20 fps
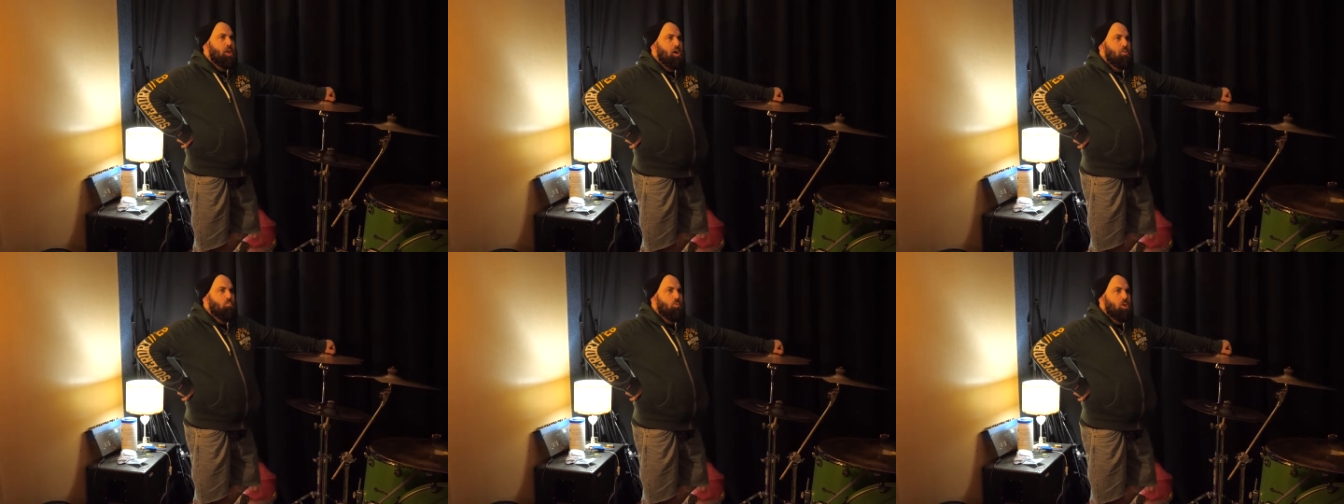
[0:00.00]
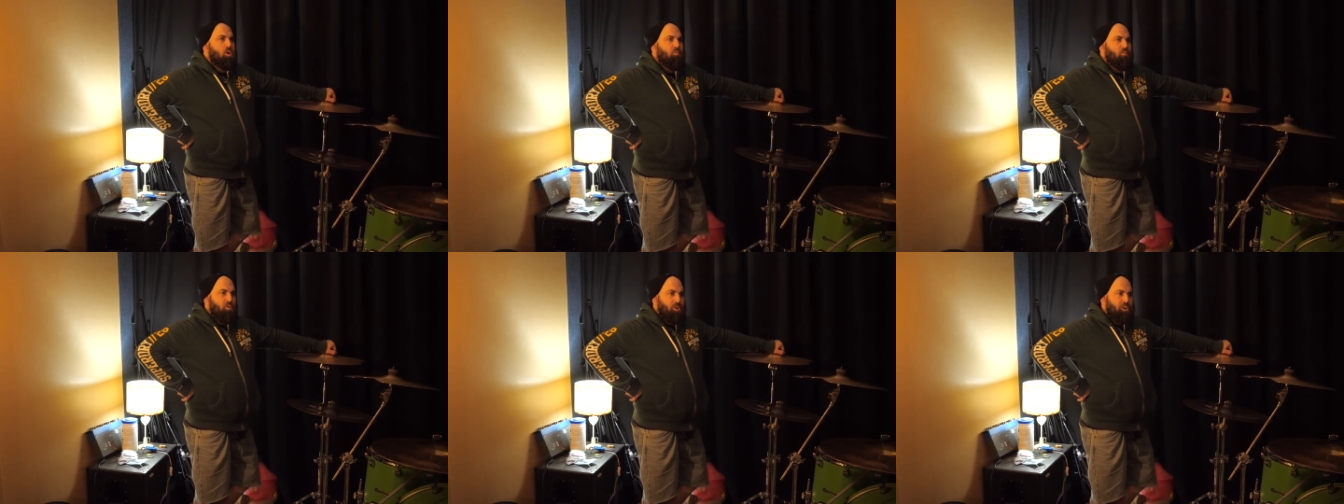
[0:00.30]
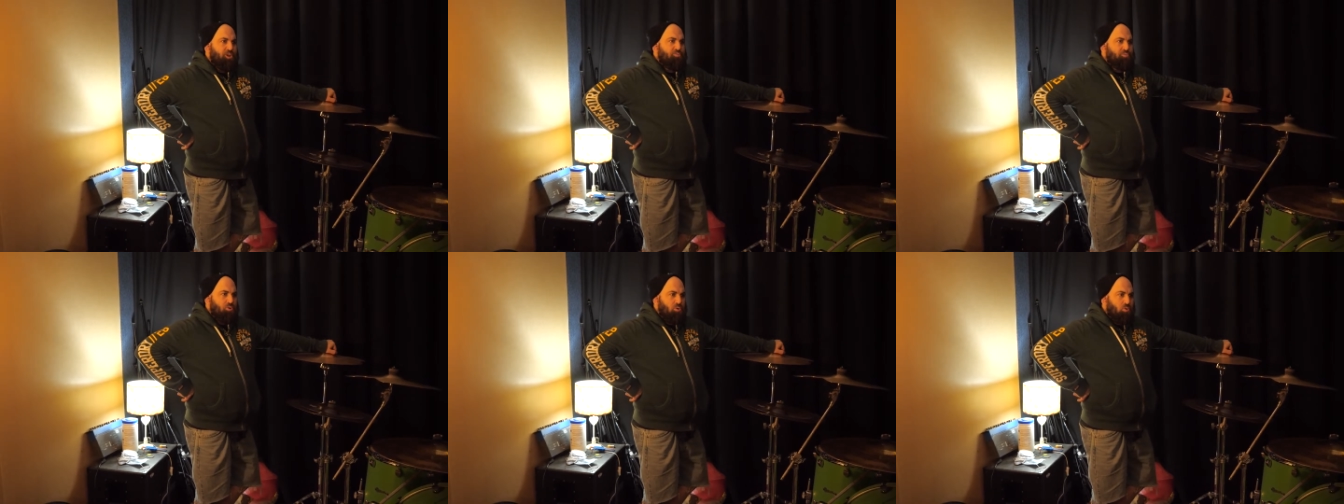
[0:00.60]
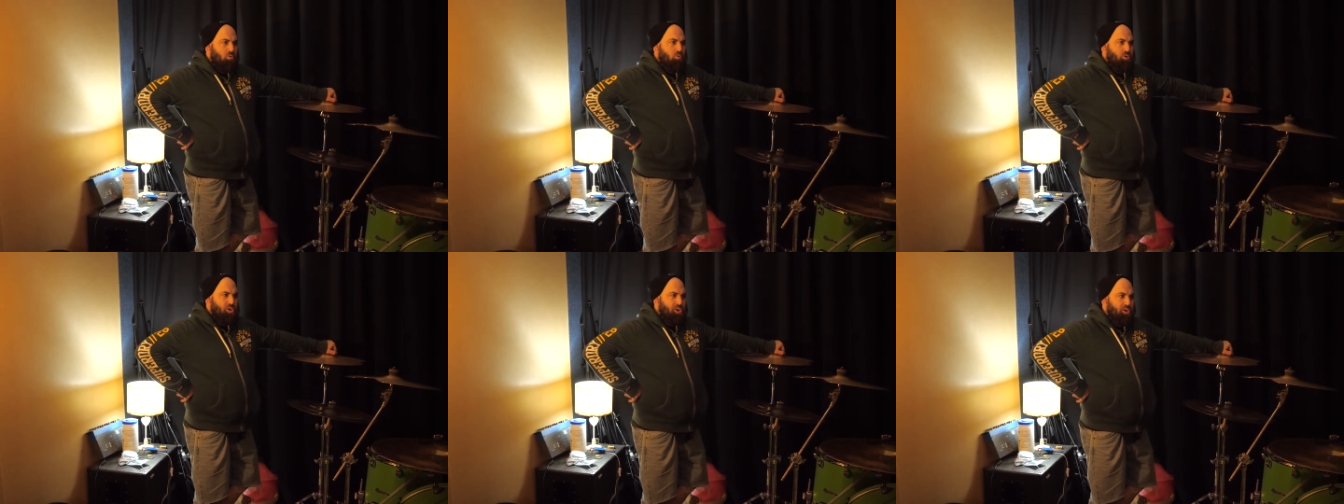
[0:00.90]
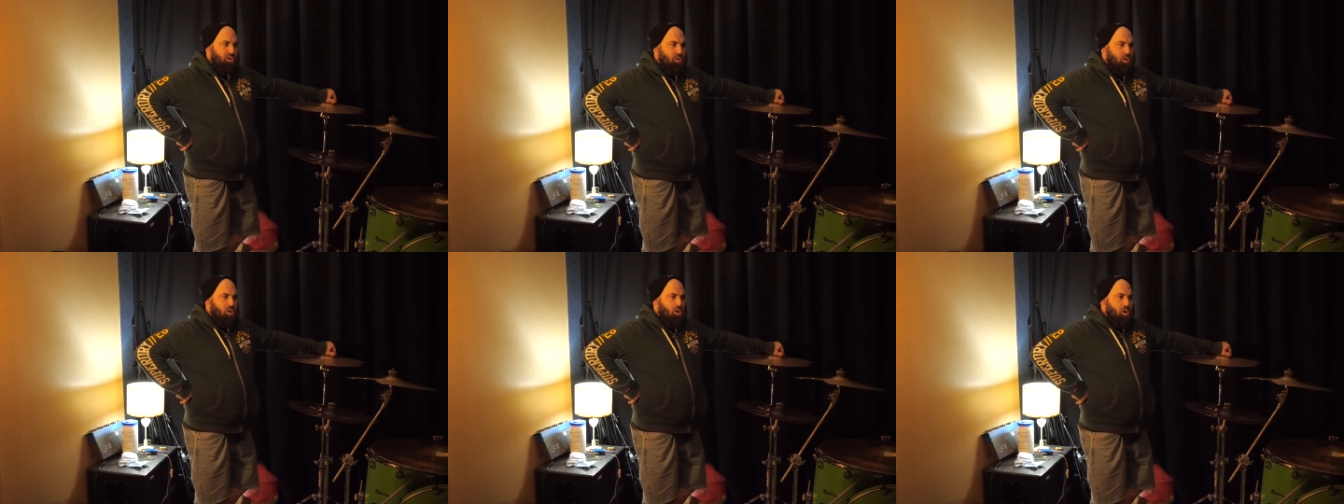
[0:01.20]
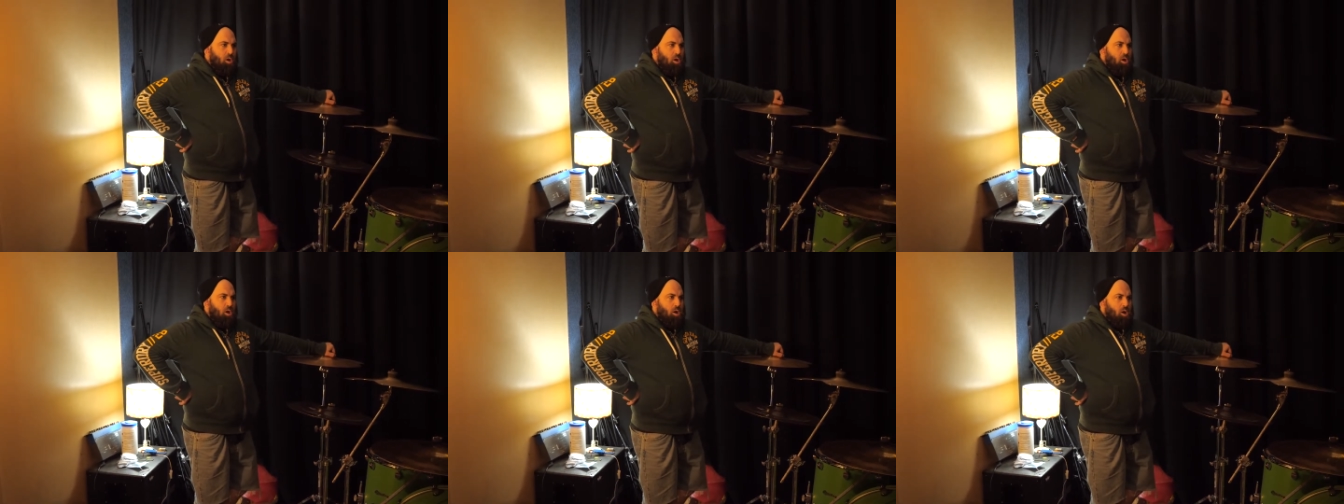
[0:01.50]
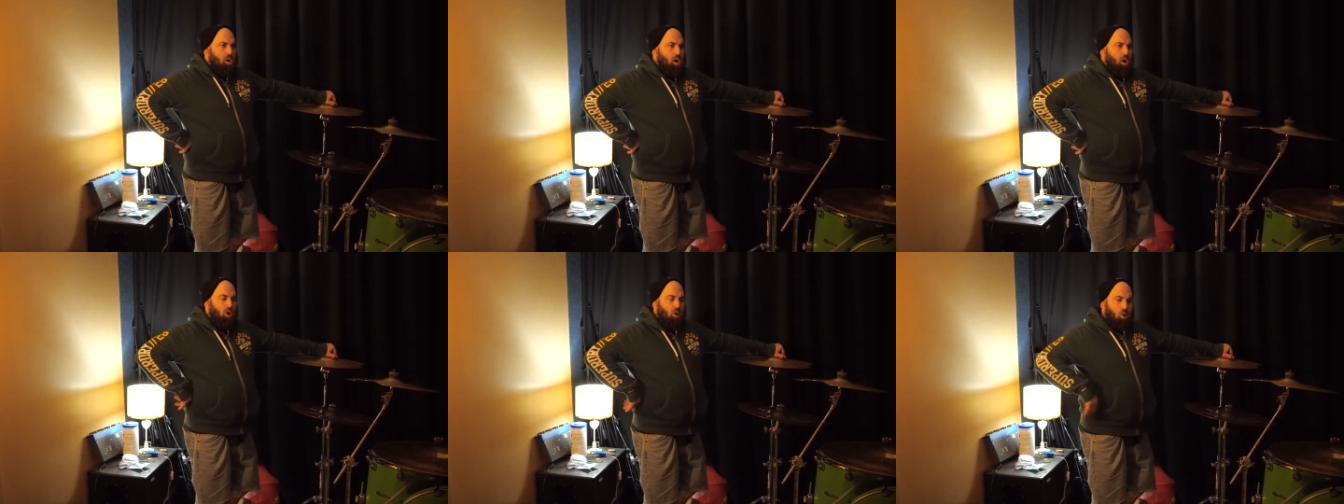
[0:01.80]
then when I finish recording,
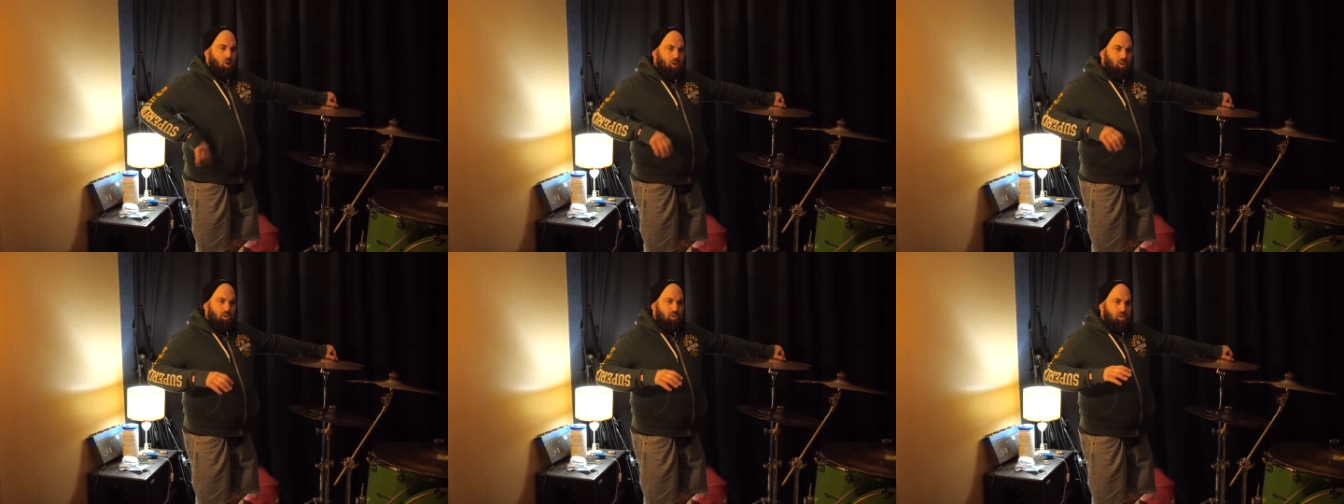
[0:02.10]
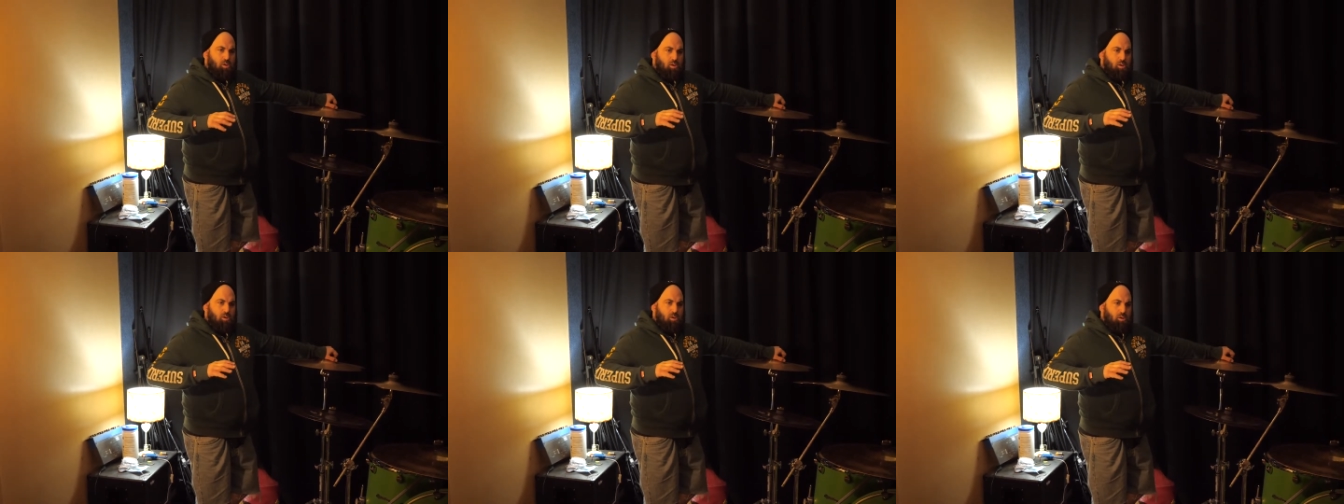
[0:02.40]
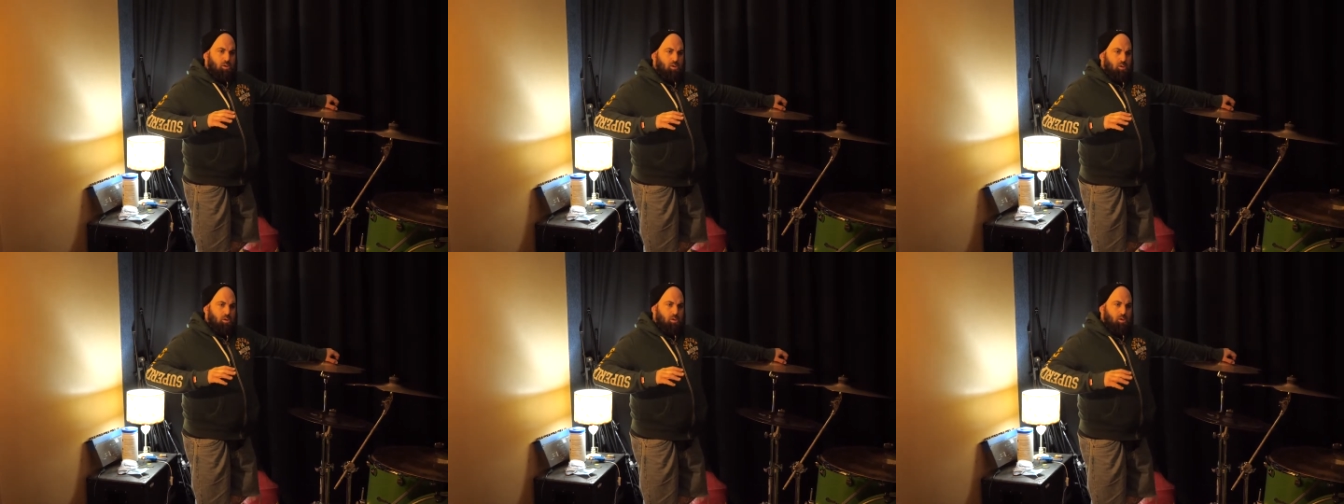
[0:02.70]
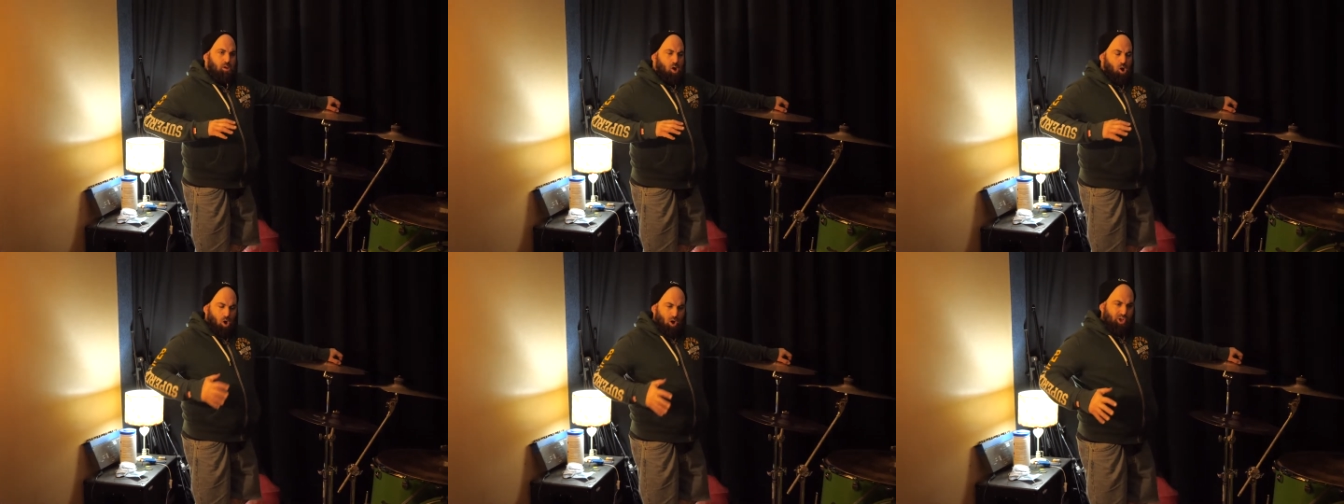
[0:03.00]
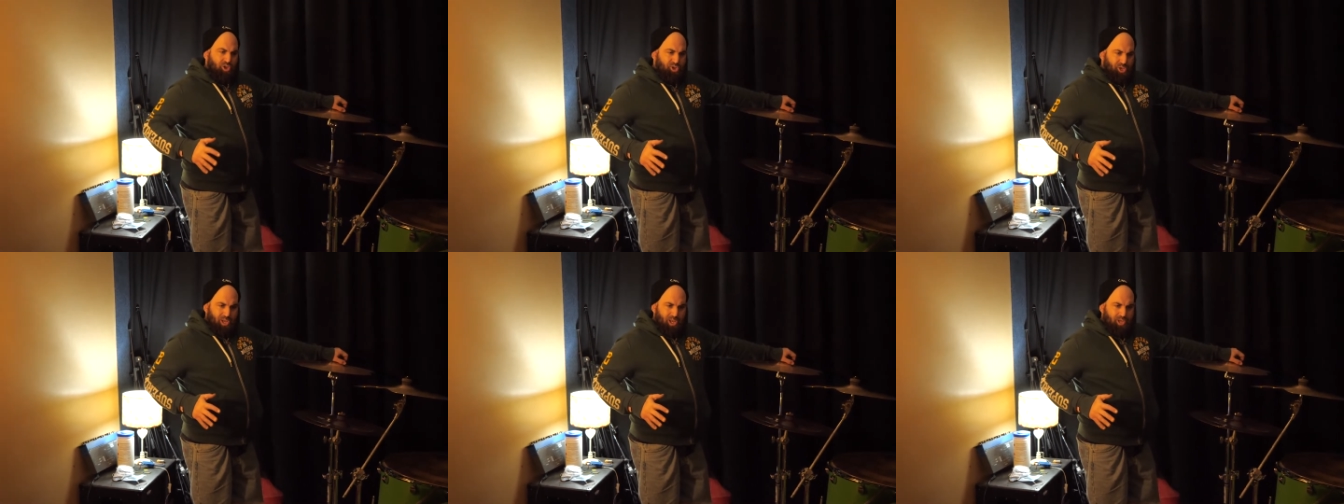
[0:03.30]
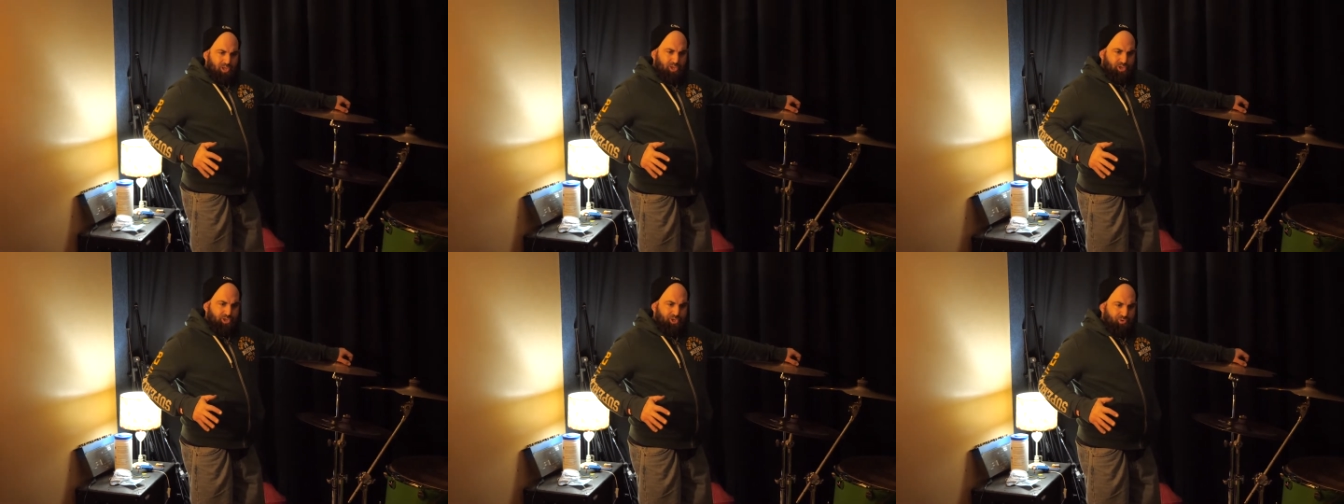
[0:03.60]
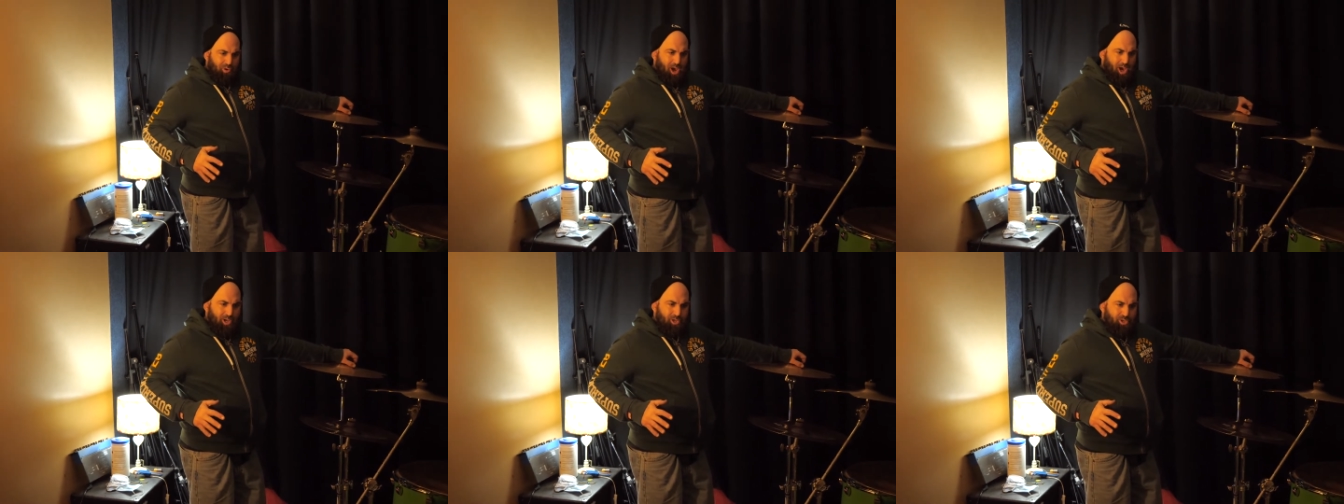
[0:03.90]
I like isolated
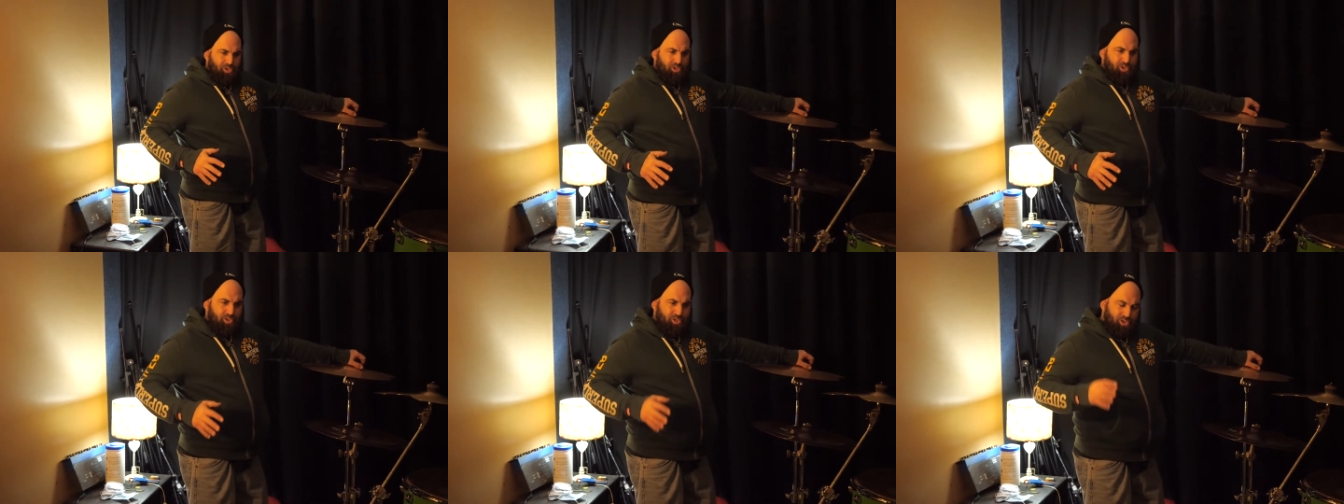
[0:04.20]
tracks.